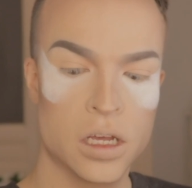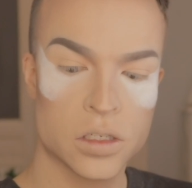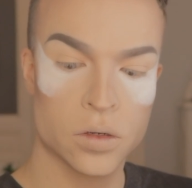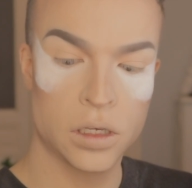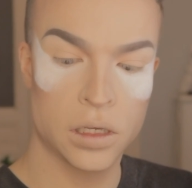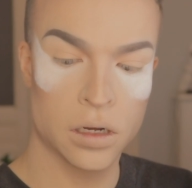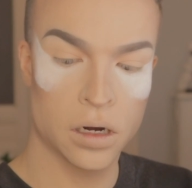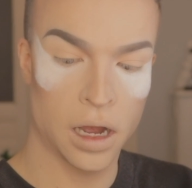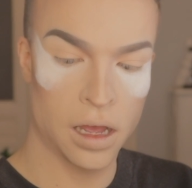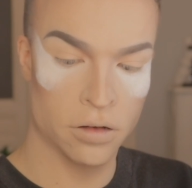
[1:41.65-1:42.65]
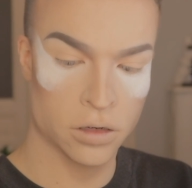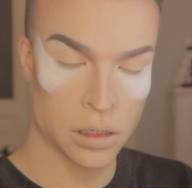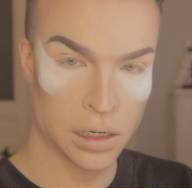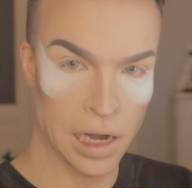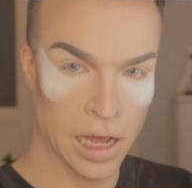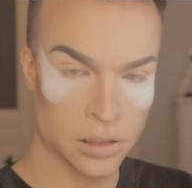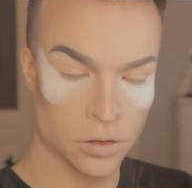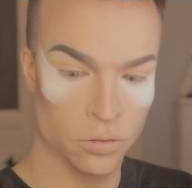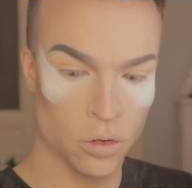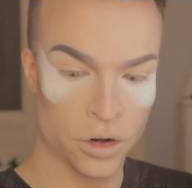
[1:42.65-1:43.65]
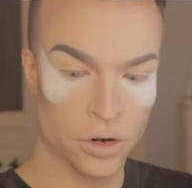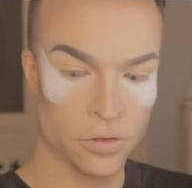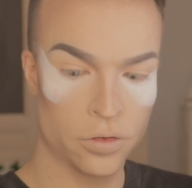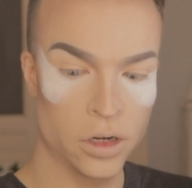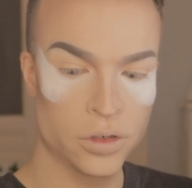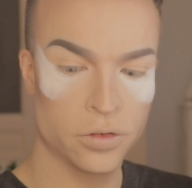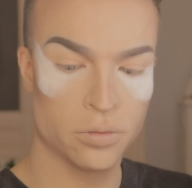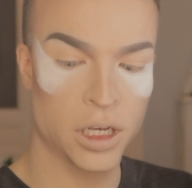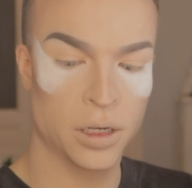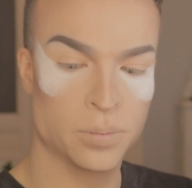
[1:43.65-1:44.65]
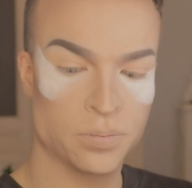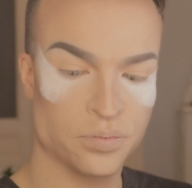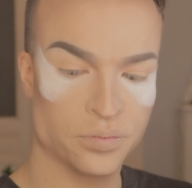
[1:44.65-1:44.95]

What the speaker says: So here I have a little glass of water in front of me.